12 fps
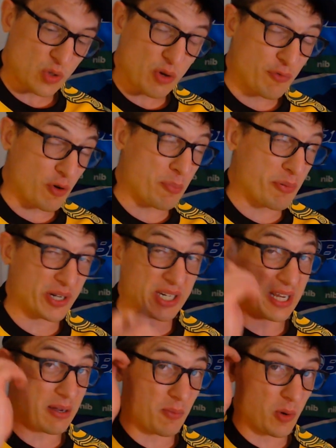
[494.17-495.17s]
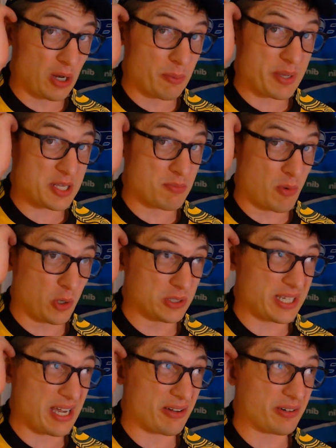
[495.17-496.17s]
for bringing a Wallabies maul
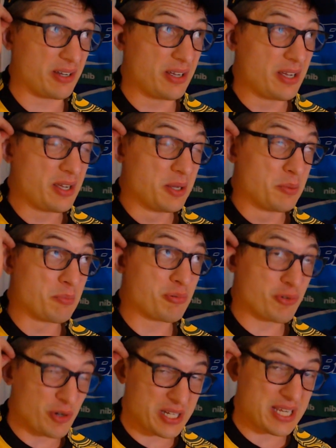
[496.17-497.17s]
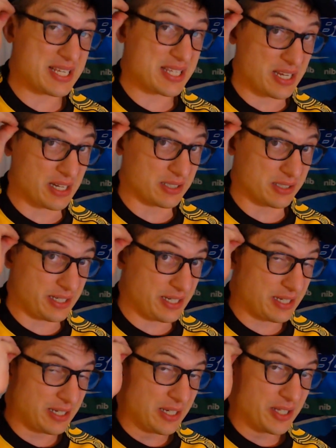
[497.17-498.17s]
down. Pretty cynically,
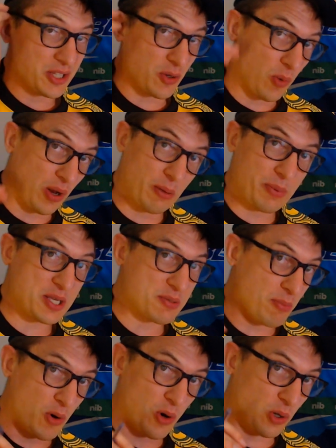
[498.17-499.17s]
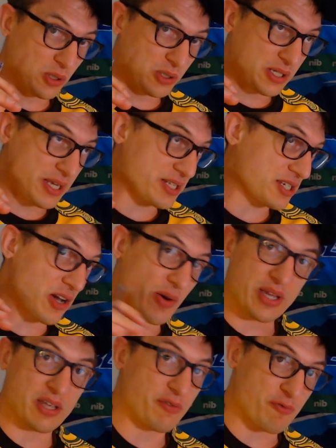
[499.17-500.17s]
the Wallabies maul is
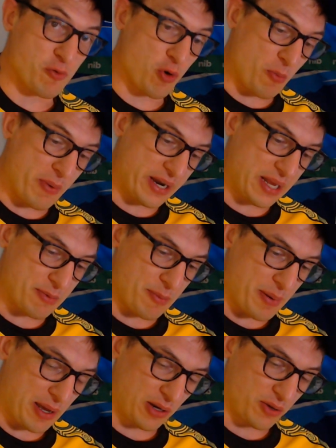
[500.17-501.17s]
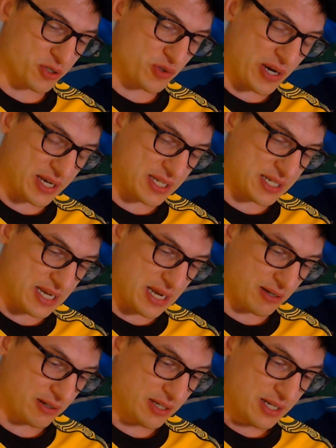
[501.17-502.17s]
going in for all money, but Polos drags it
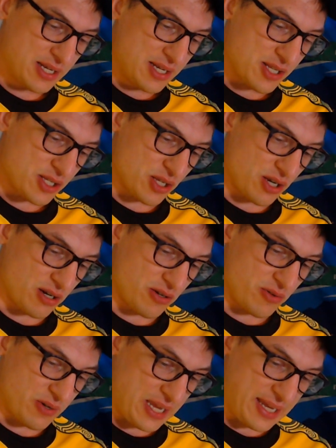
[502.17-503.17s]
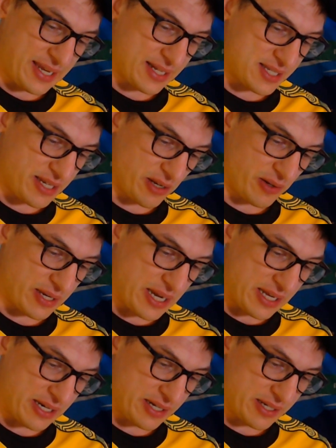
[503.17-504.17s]
down, so he gets yellow
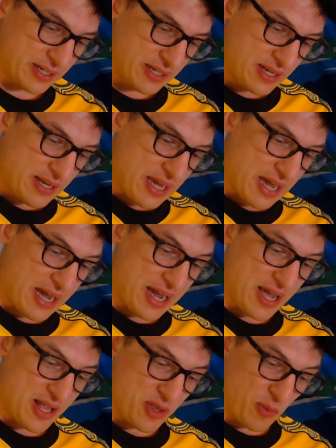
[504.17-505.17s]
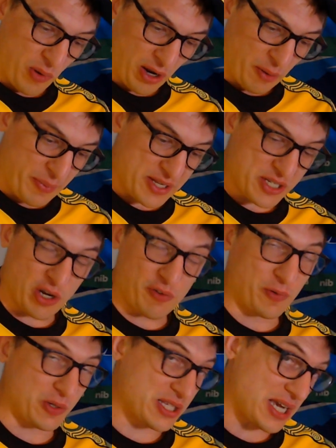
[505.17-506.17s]
carded. The Wallabies go
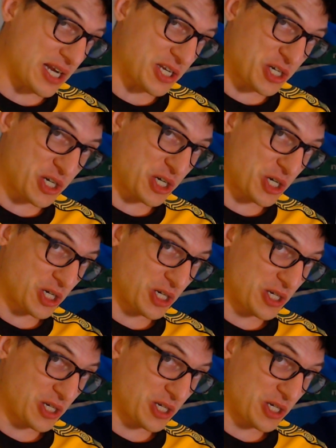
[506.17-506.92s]
for touch,